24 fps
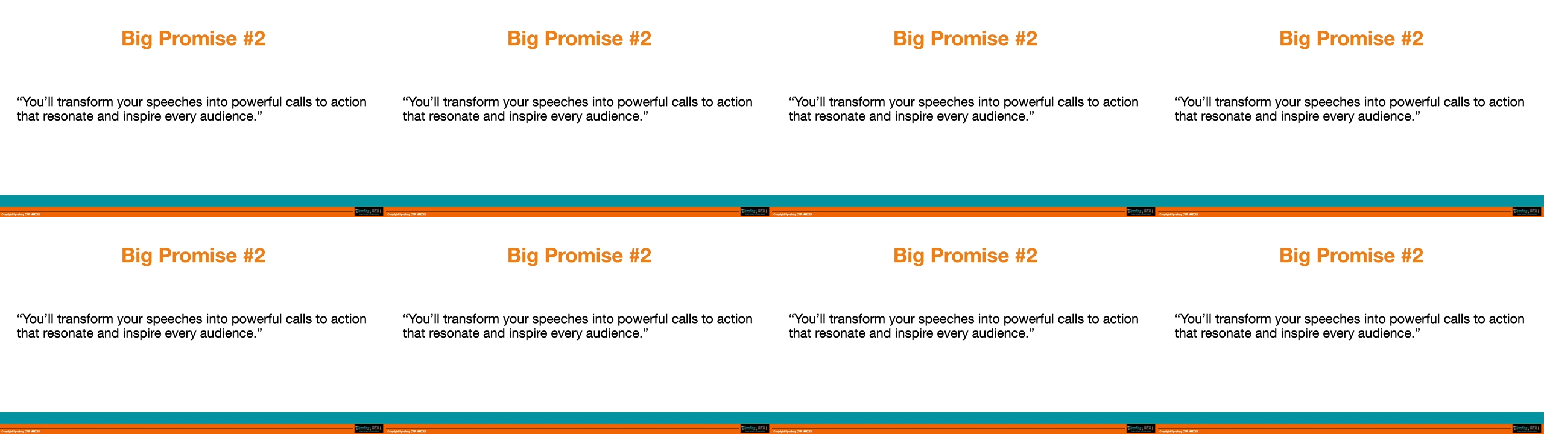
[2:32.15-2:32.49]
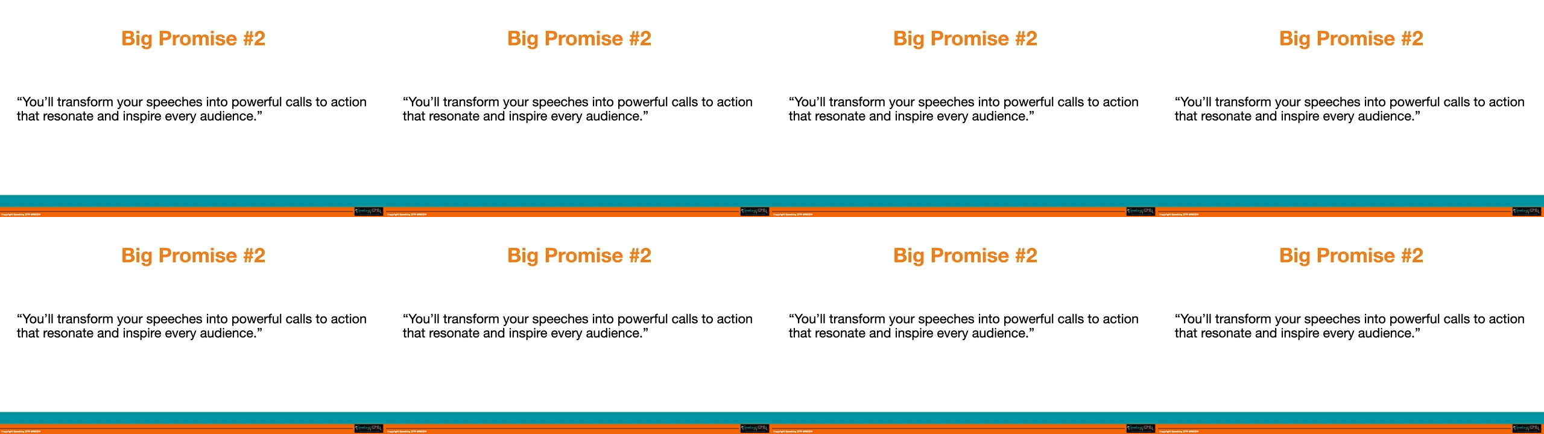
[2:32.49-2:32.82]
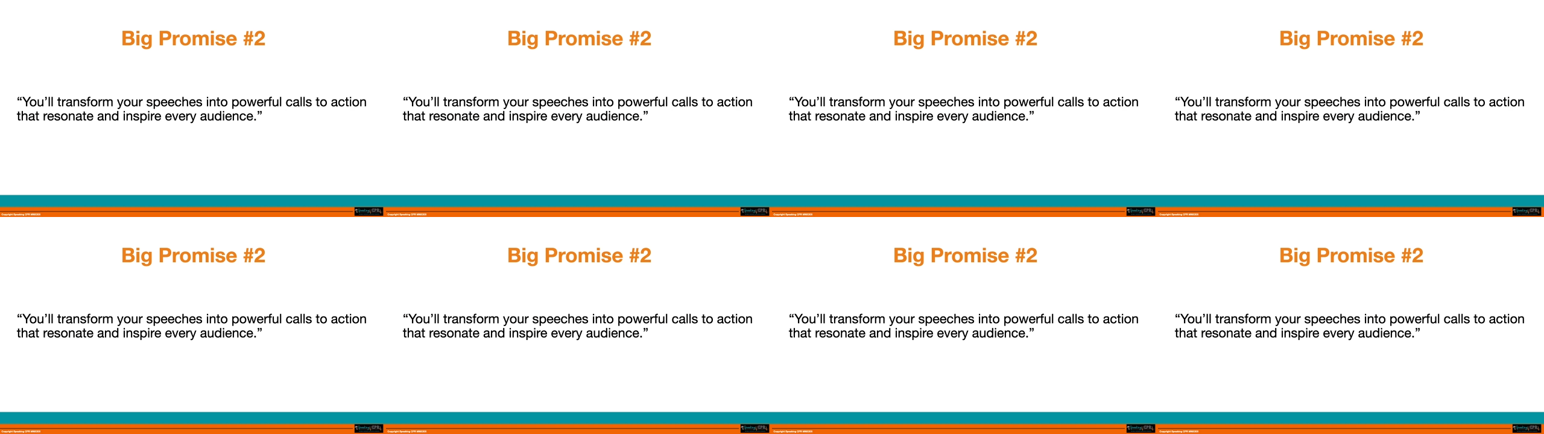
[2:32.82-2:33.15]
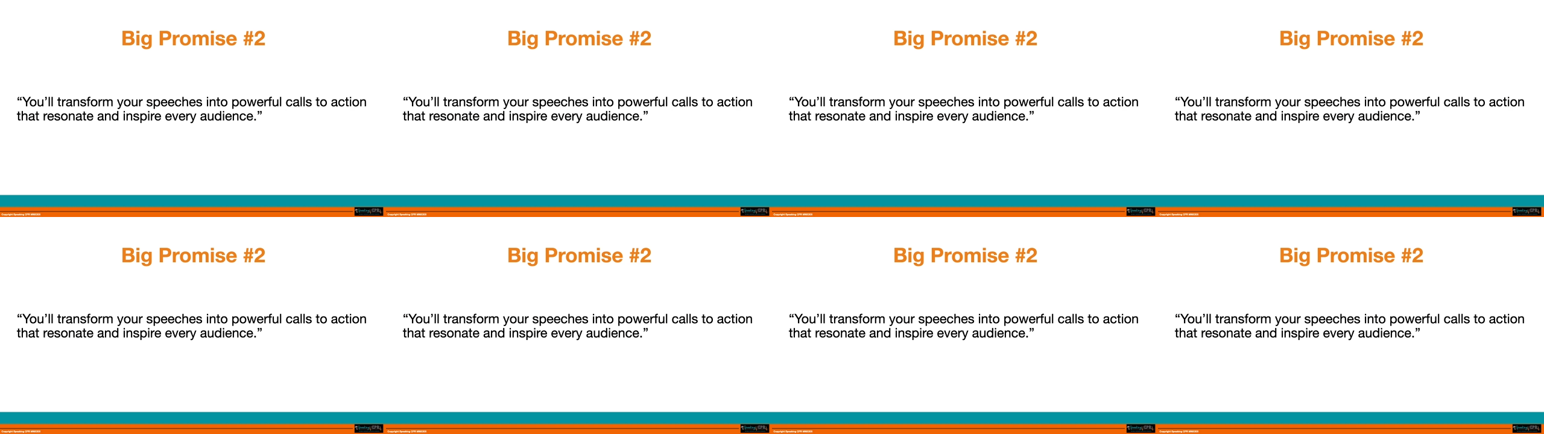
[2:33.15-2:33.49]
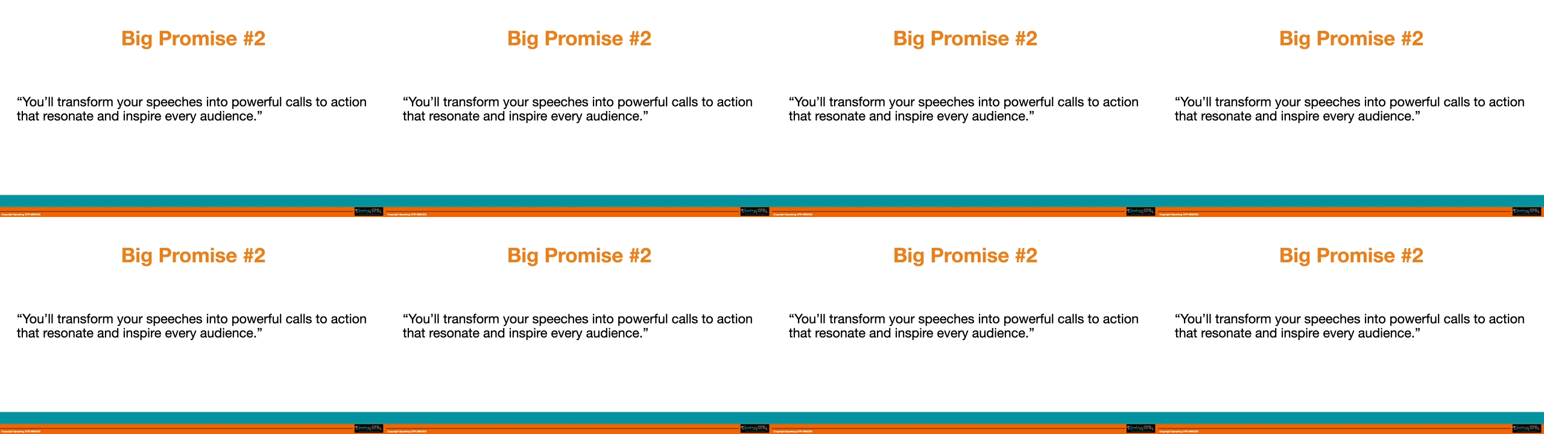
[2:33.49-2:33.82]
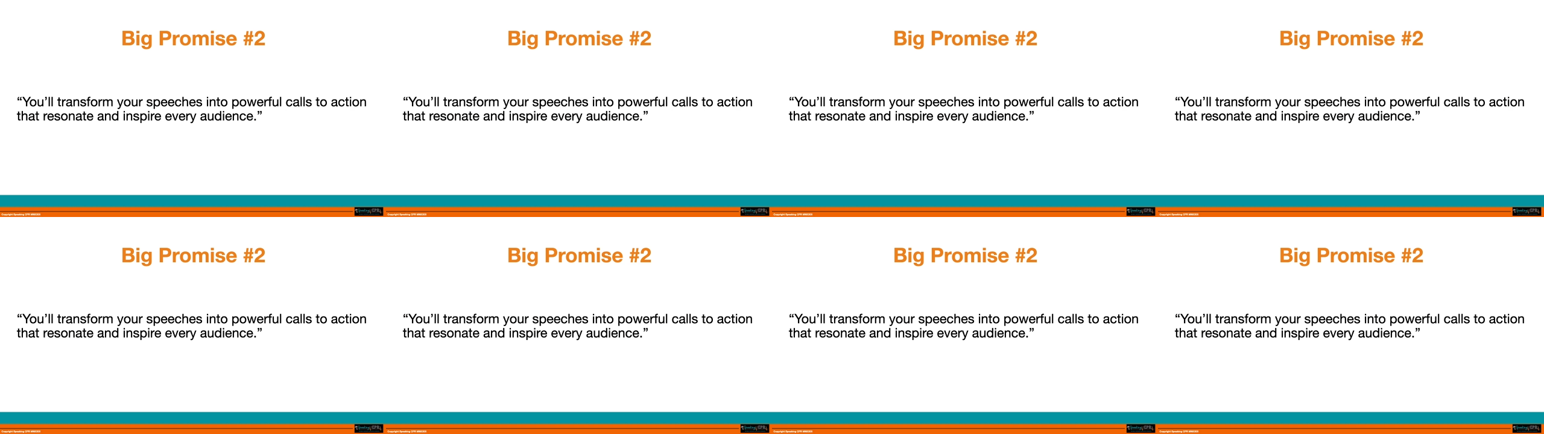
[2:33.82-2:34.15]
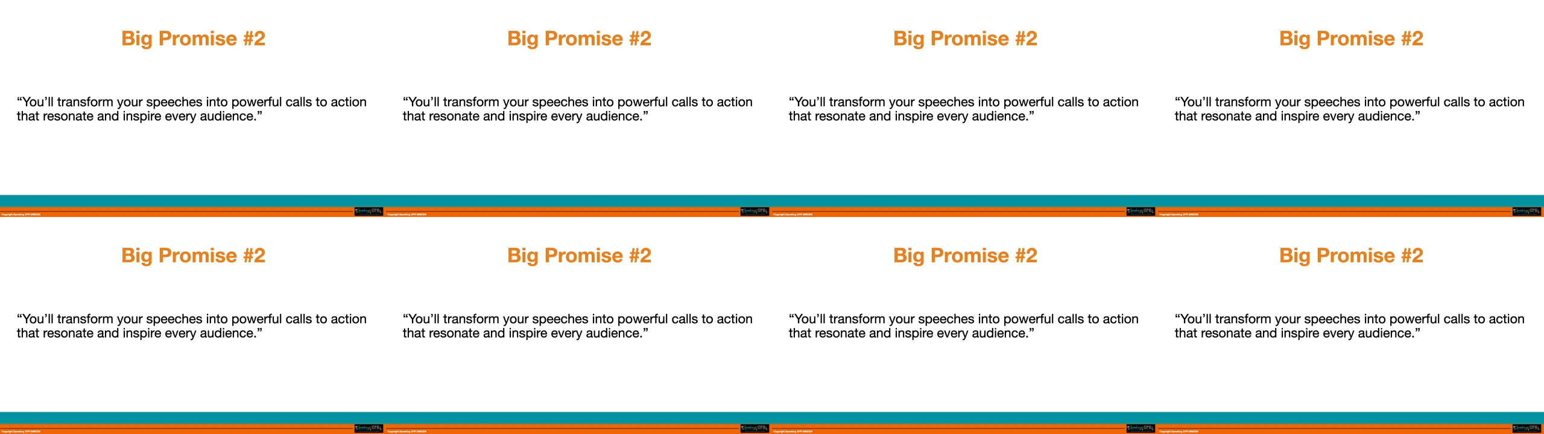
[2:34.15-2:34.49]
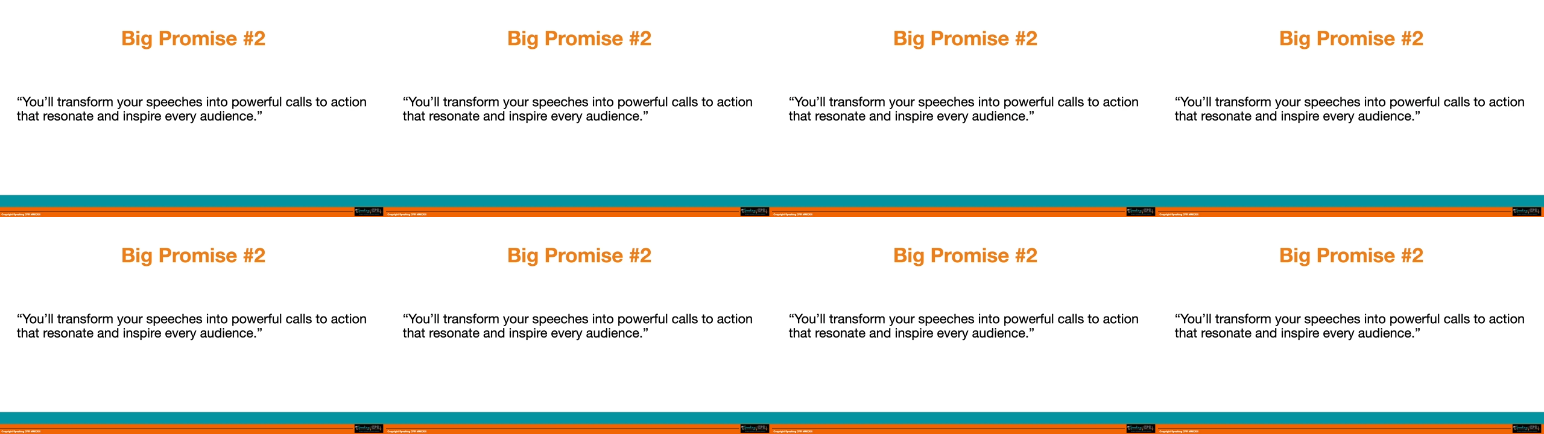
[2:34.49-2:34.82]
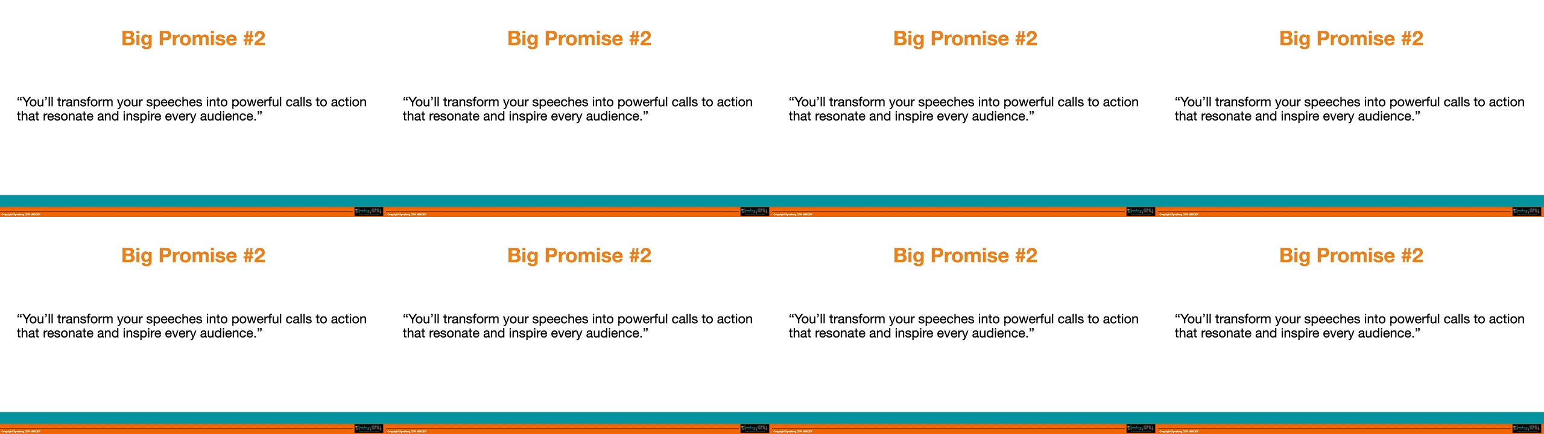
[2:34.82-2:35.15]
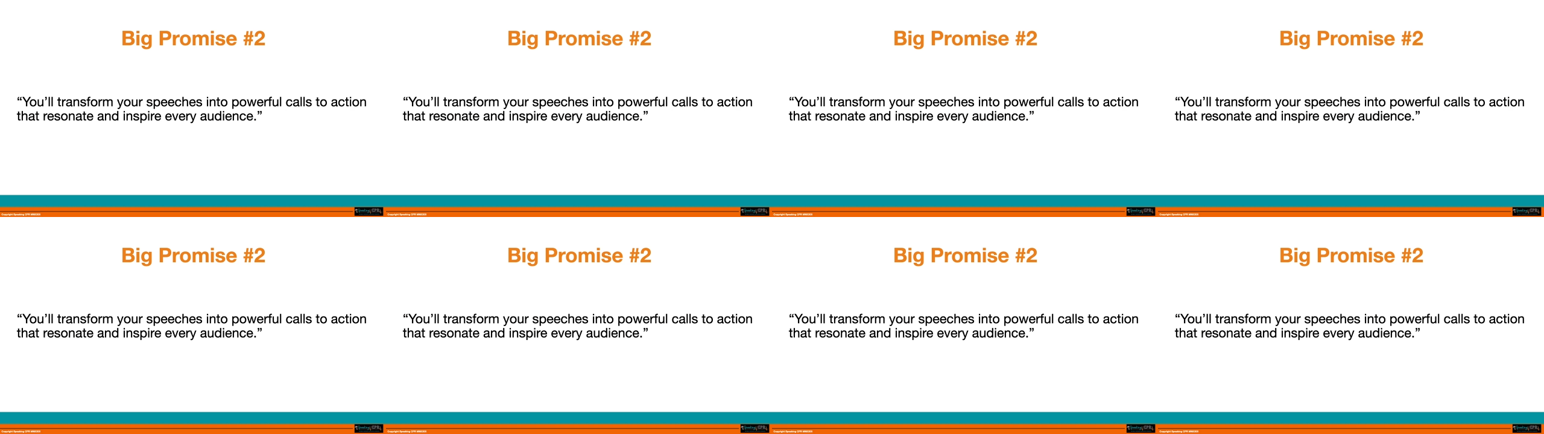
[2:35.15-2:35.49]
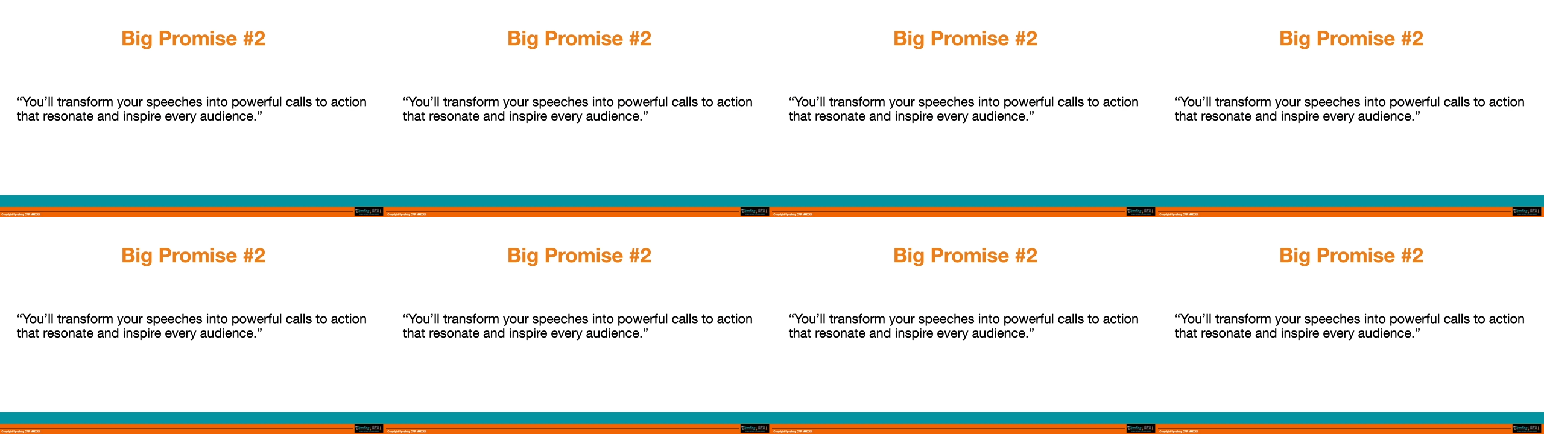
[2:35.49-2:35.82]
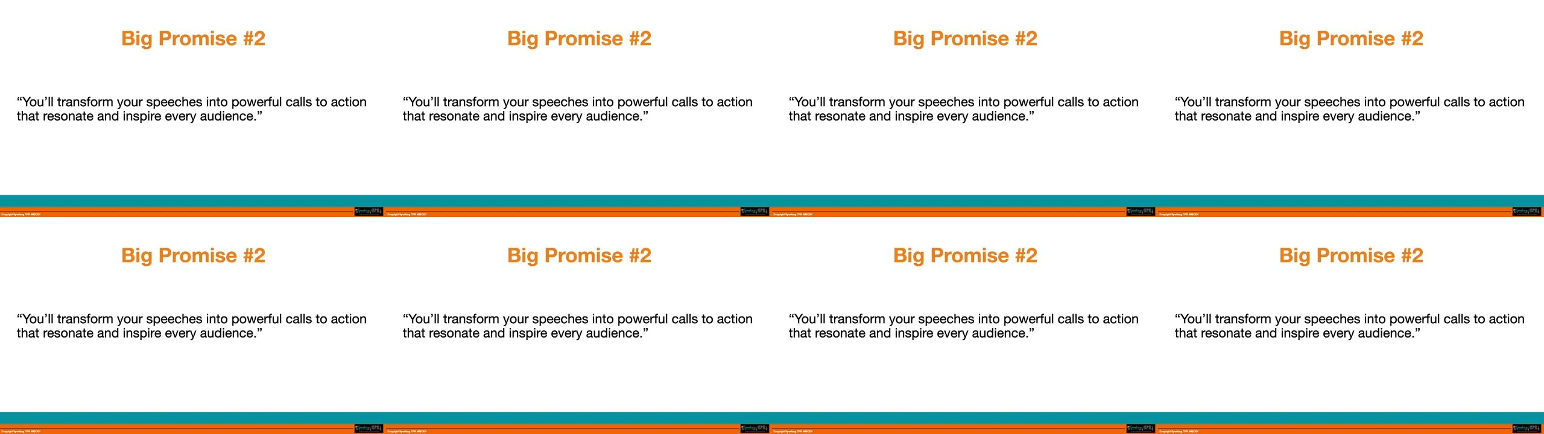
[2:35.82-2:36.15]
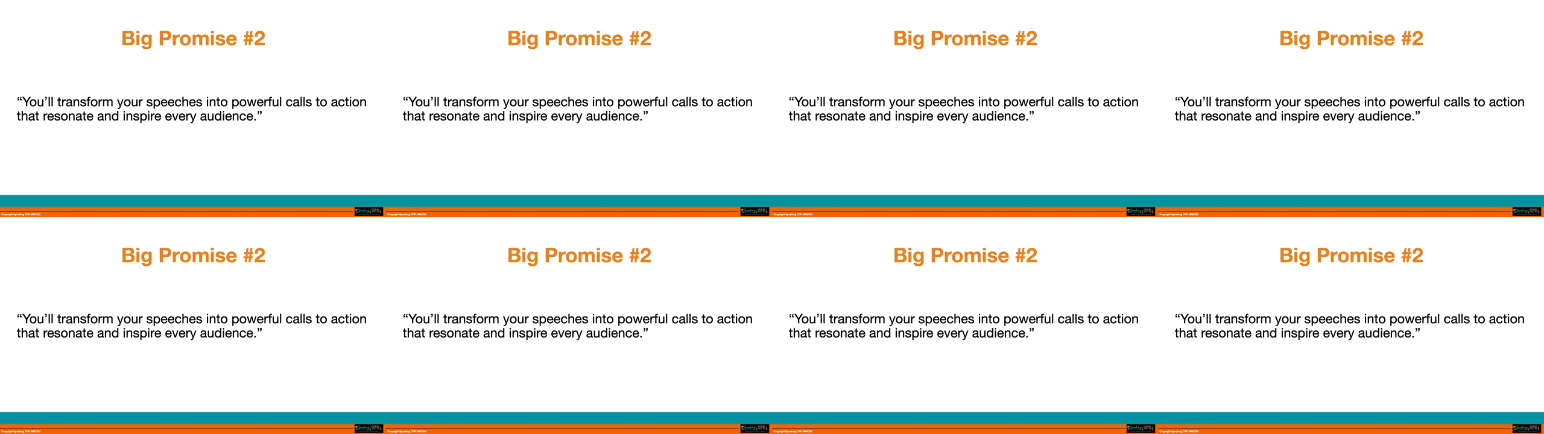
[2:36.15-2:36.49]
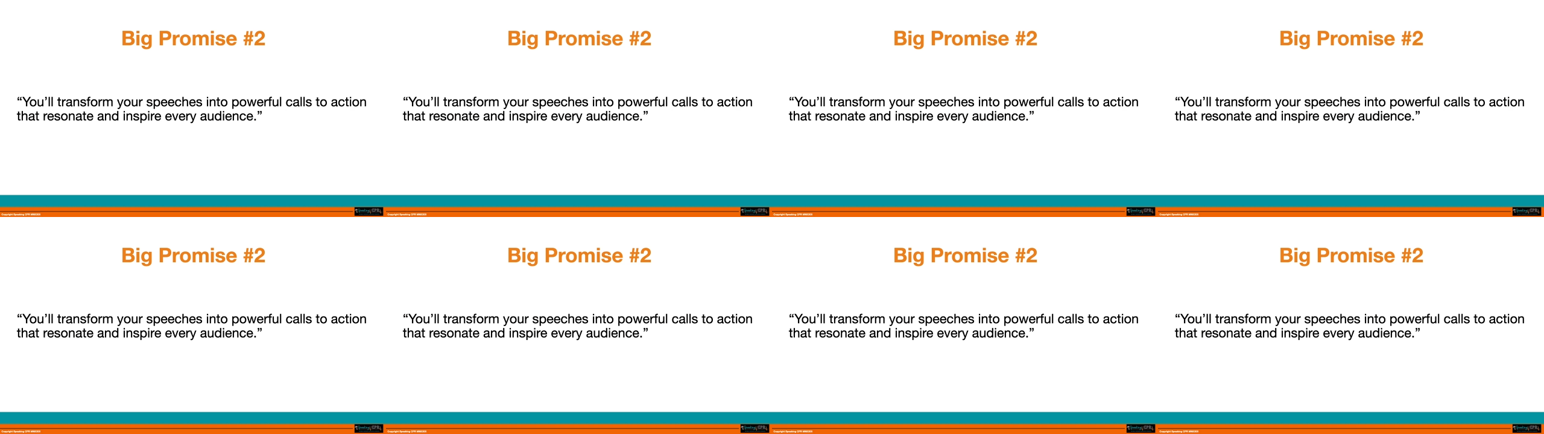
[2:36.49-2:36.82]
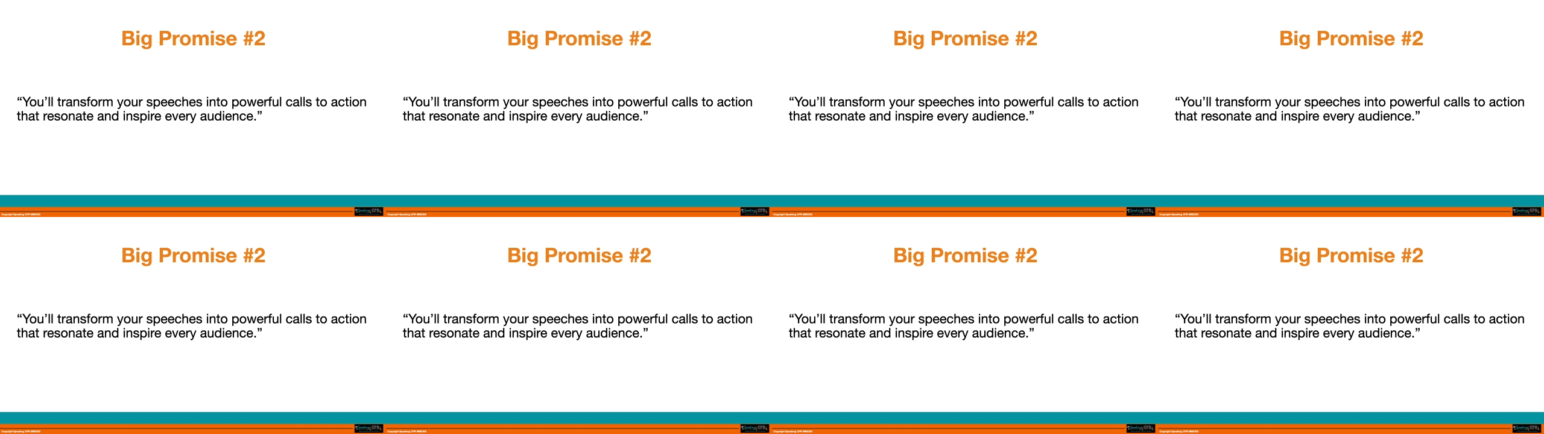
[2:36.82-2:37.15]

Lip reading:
[unreadable: no face in view]